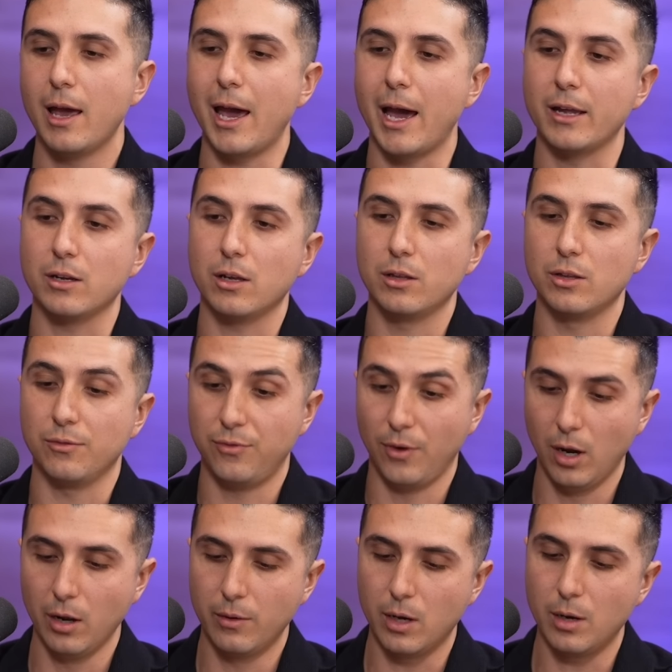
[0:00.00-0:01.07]
at the
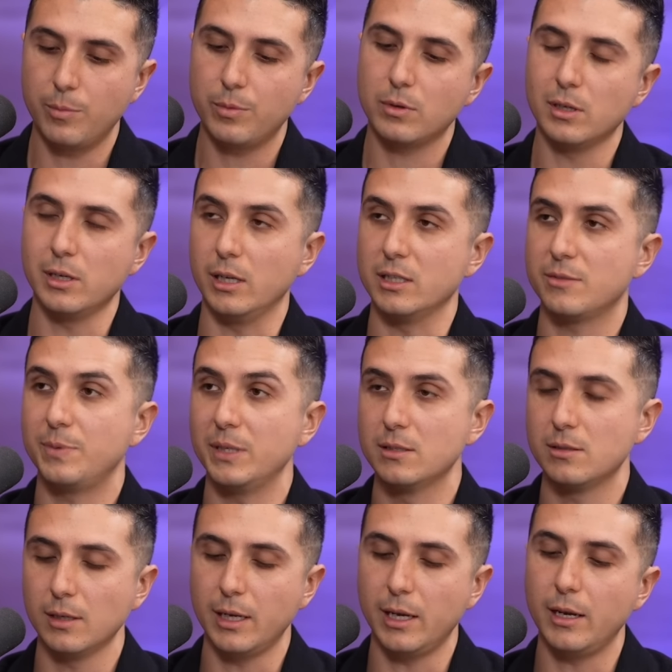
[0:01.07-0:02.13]
follow up, the speed
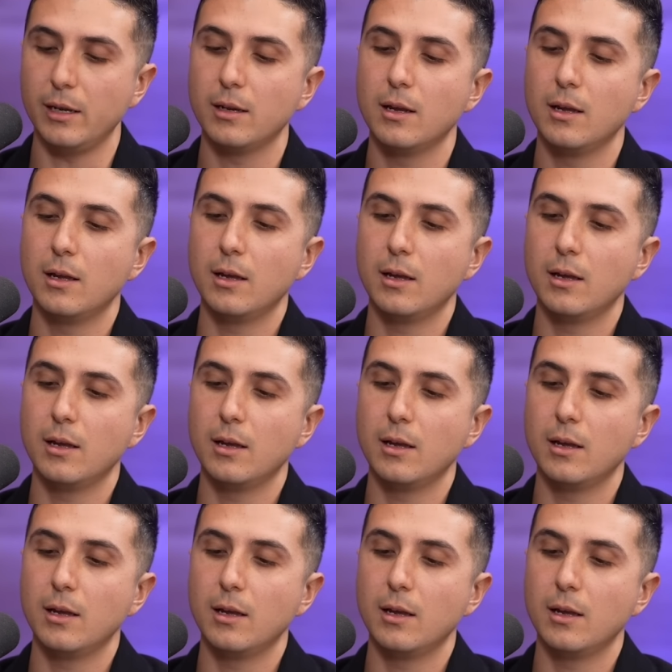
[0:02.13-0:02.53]
to lead.